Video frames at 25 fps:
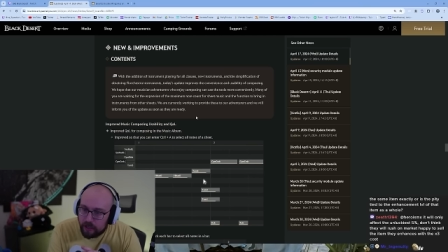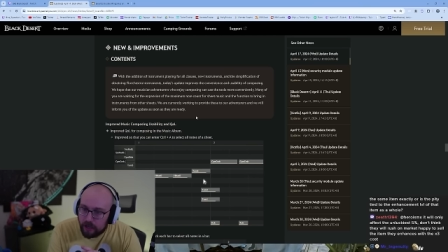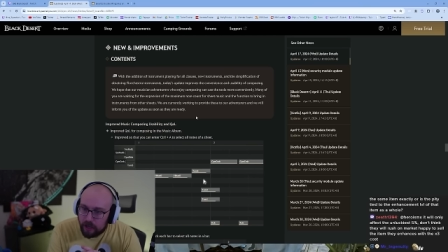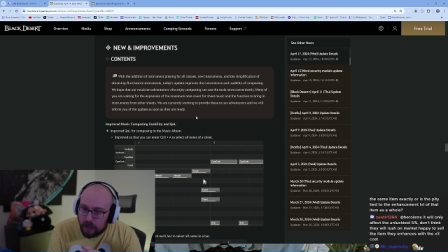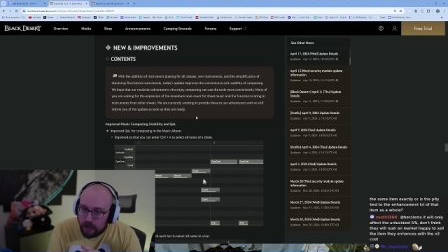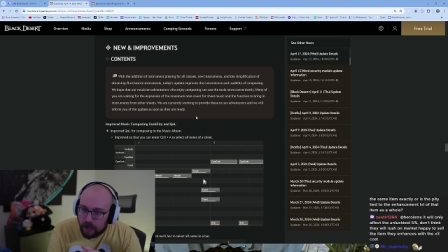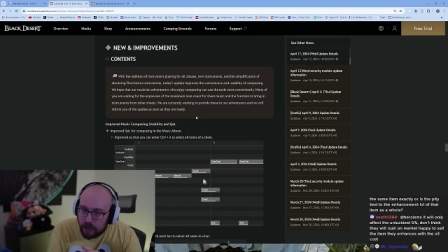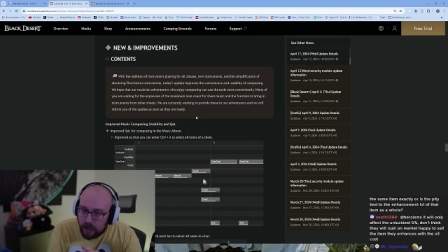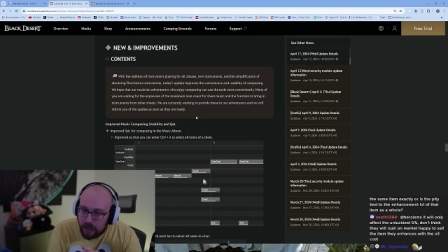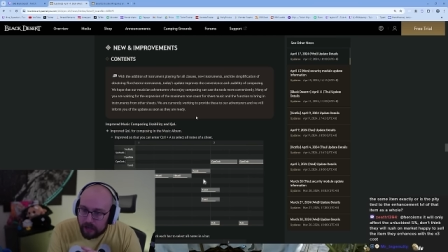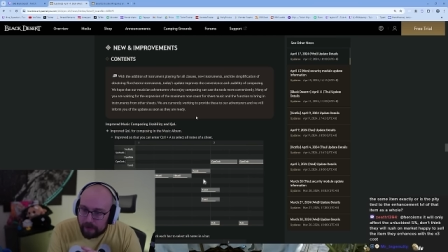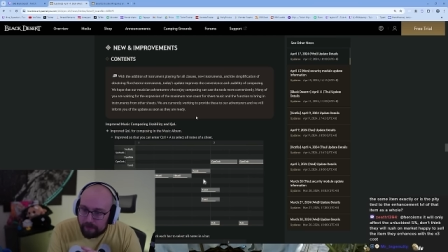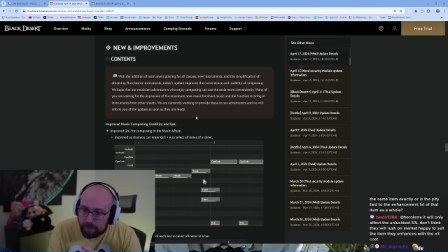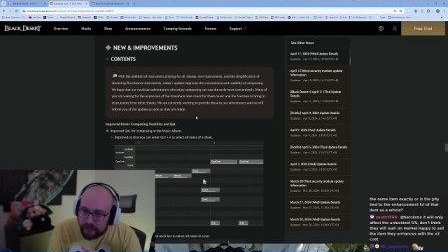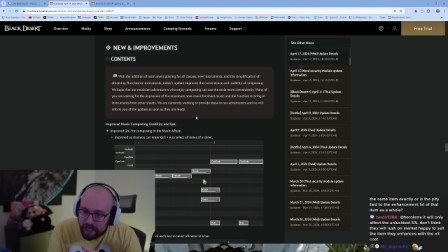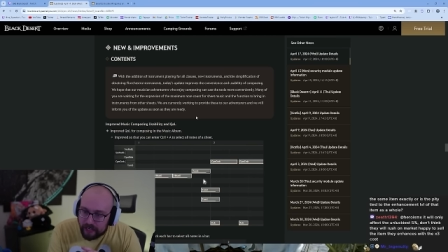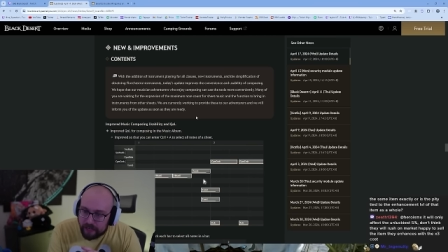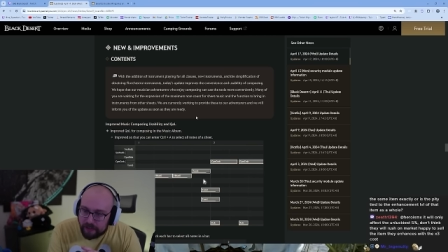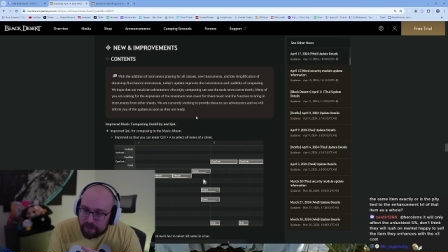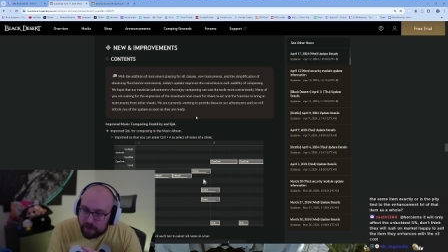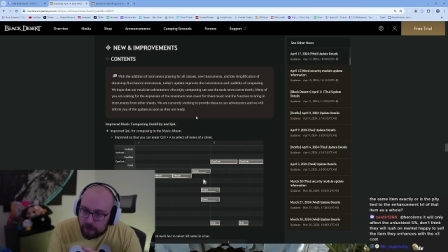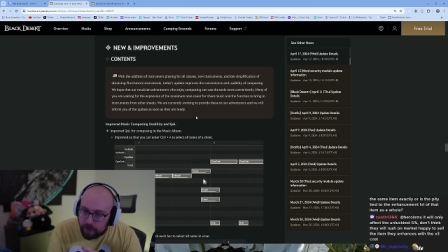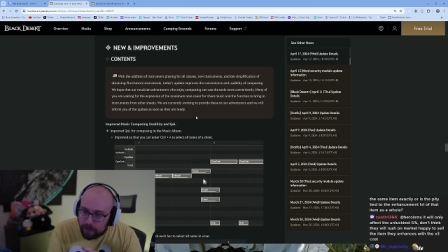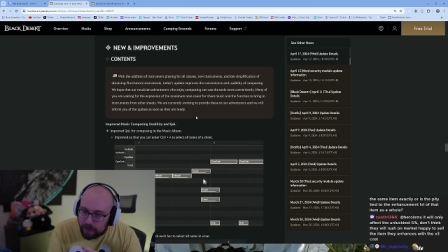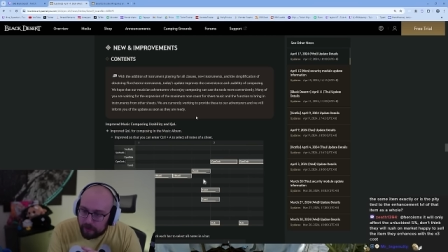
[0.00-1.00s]
Uh, many of
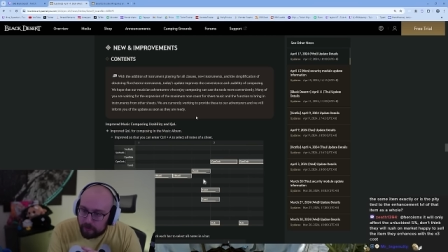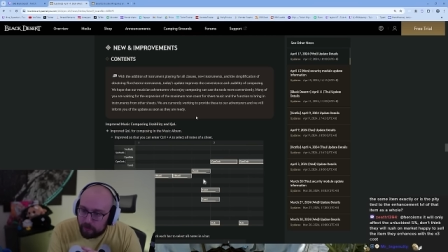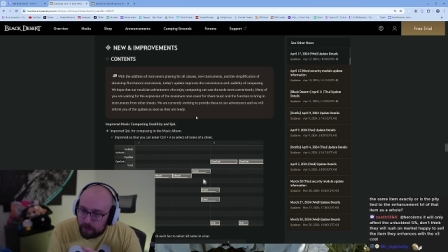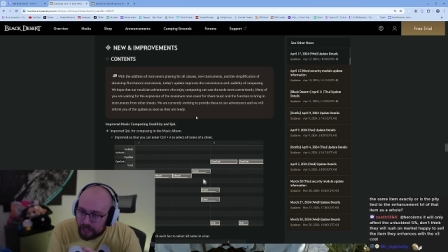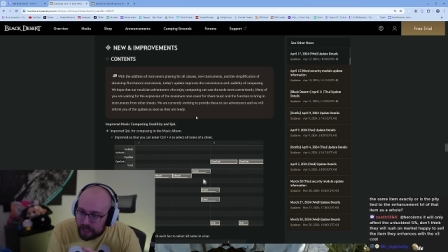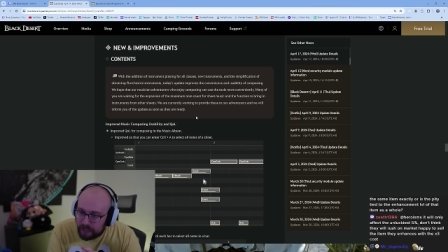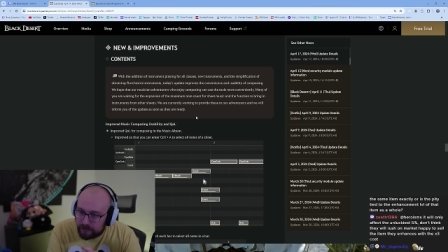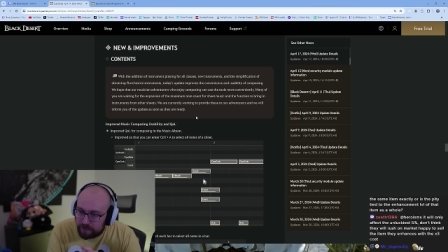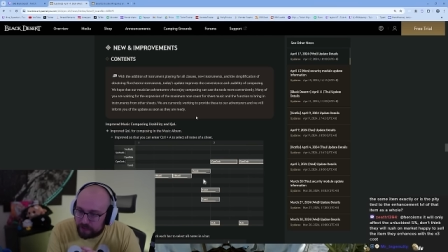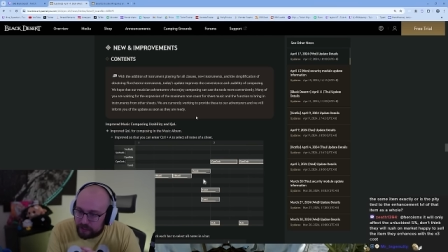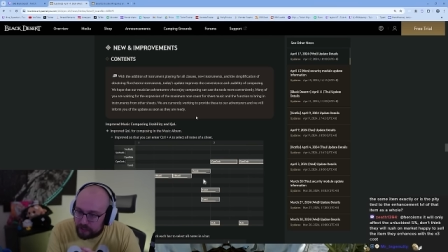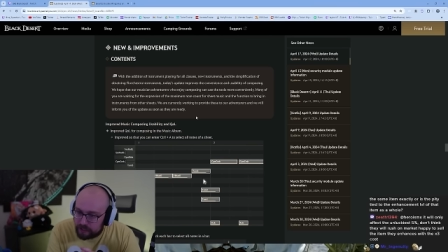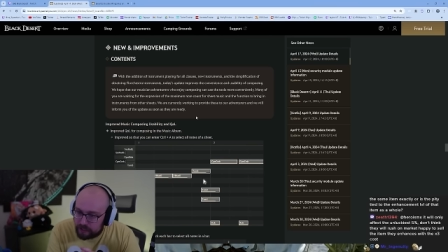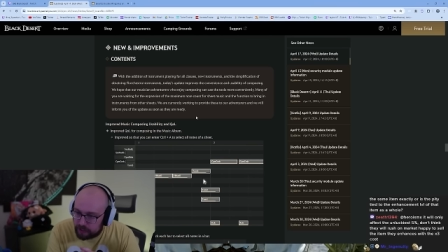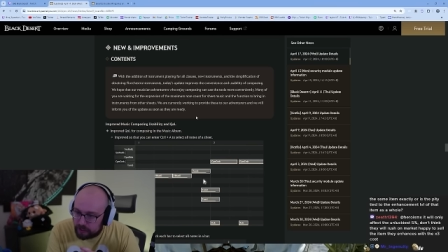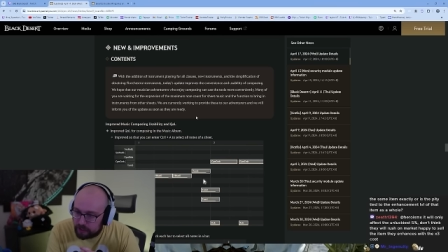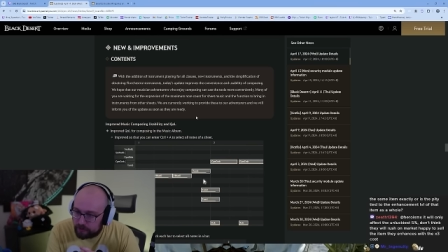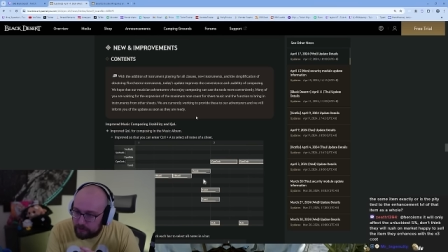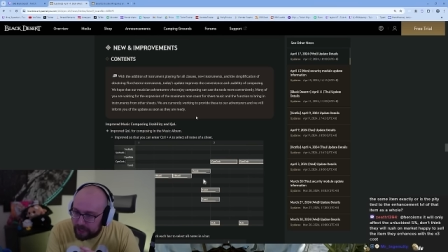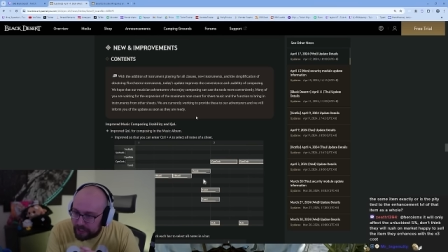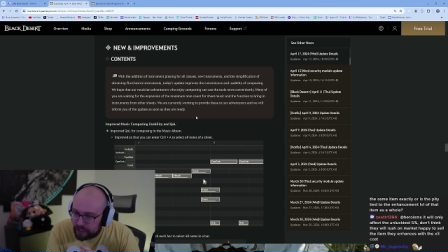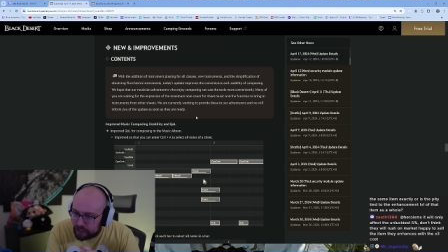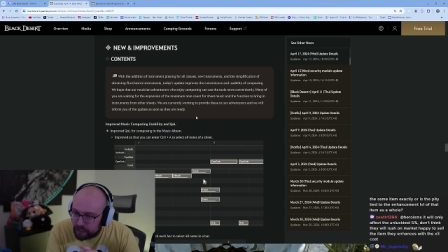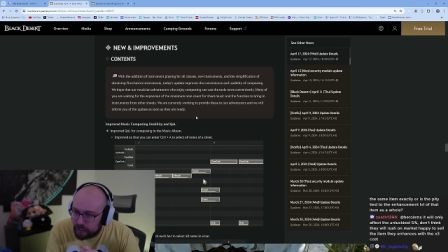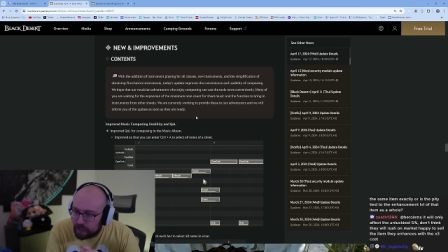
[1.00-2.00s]
you have been waiting for this
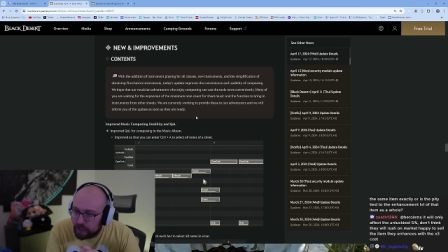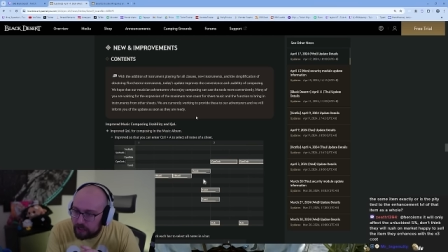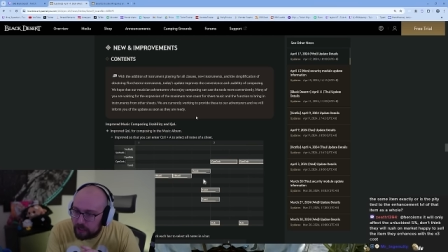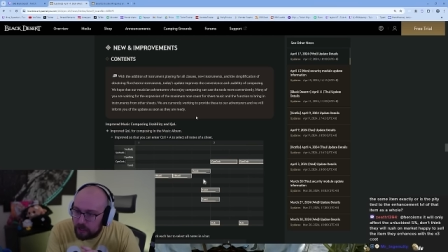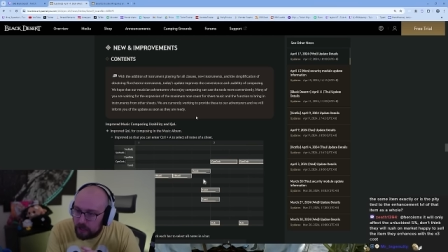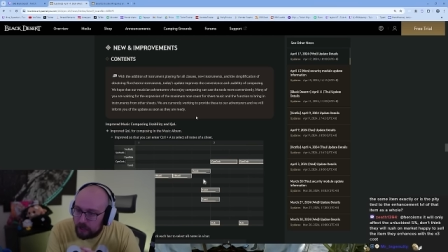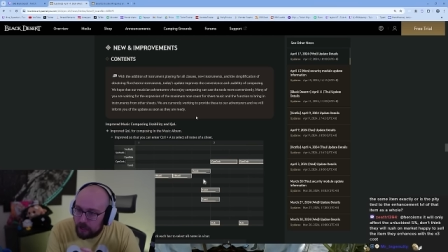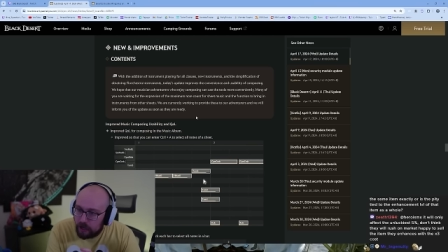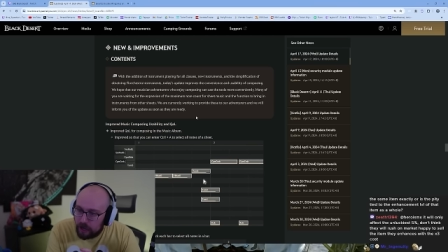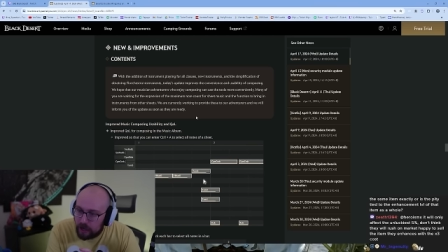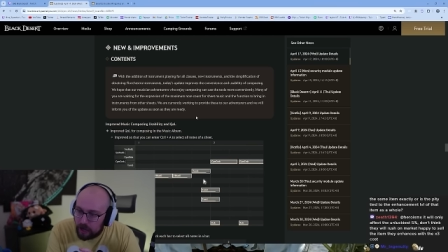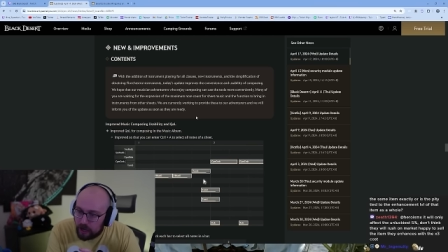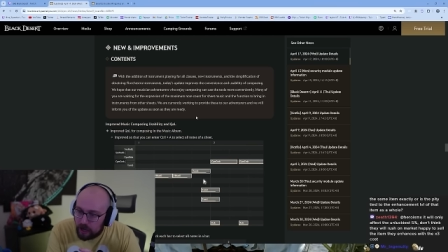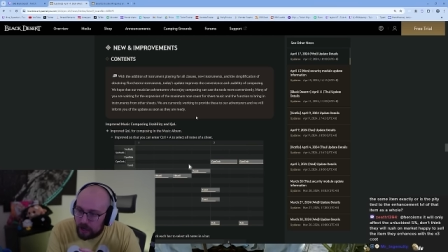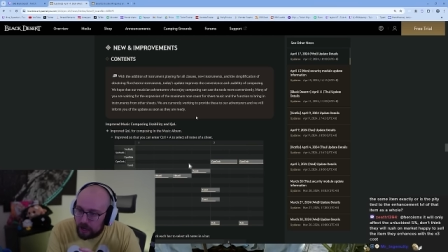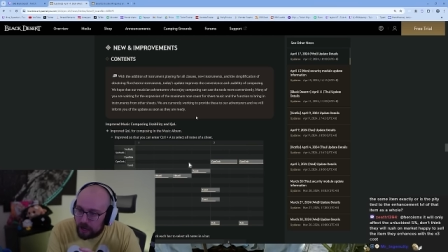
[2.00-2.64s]
expansion uh,